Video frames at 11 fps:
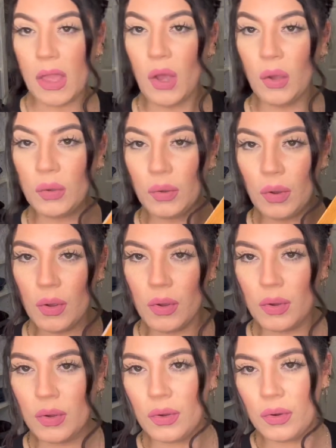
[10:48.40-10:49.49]

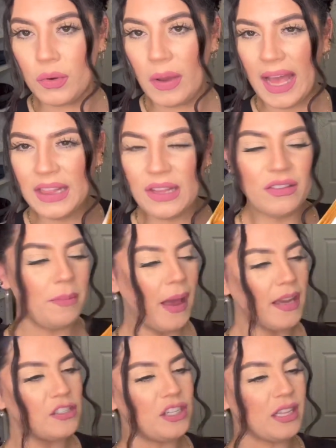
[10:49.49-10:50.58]
Ooh, I love the
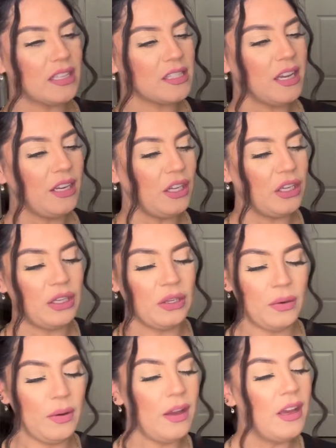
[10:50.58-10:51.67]
packaging. That's kind of
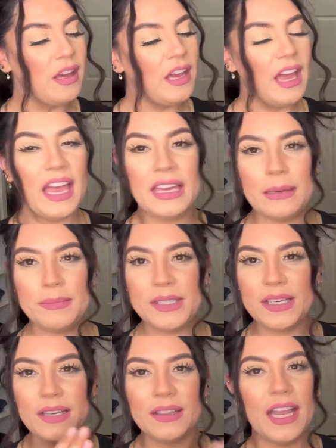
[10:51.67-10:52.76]
cute. It keeps
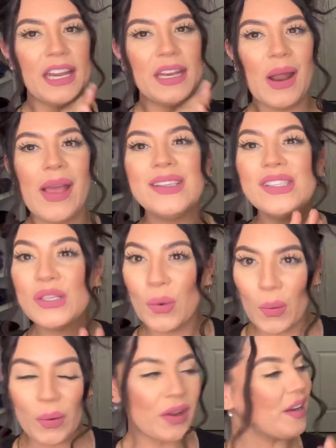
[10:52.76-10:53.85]
it like nice and
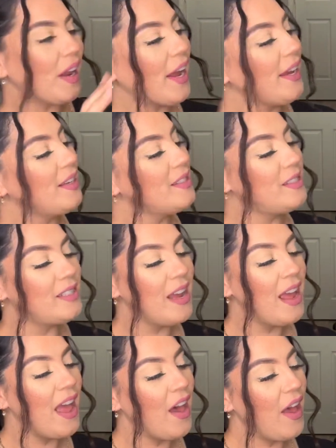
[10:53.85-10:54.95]
organized.
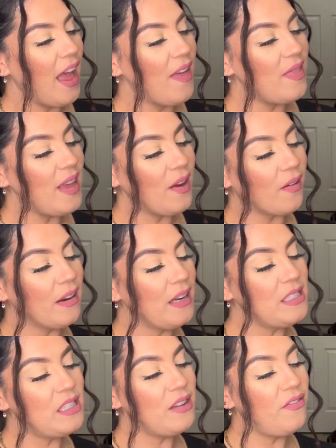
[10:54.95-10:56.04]
And they are
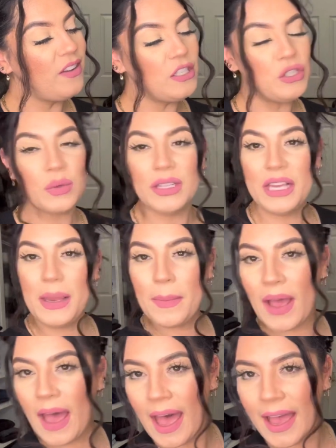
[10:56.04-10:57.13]
individually
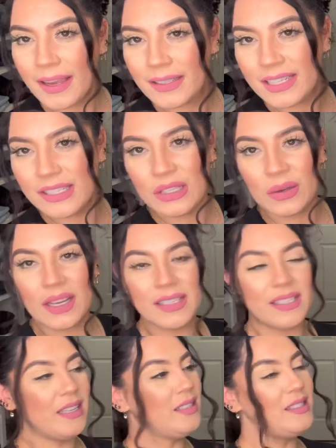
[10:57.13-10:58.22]
packed, as you guys
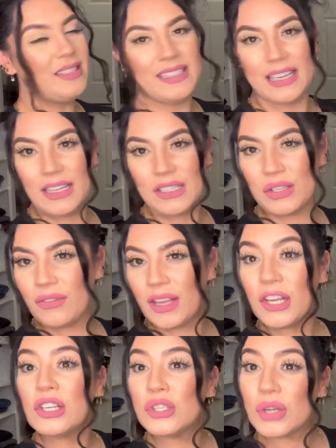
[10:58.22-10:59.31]
can see. So if like
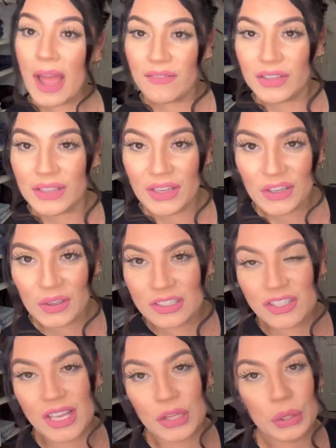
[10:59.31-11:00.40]
you're traveling, you can
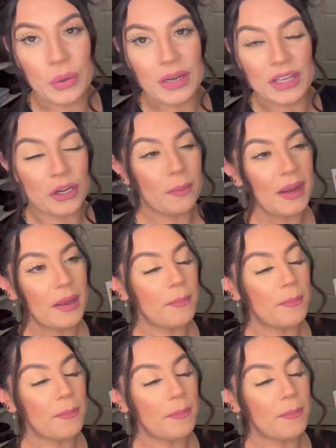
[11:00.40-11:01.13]
just like throw it in your makeup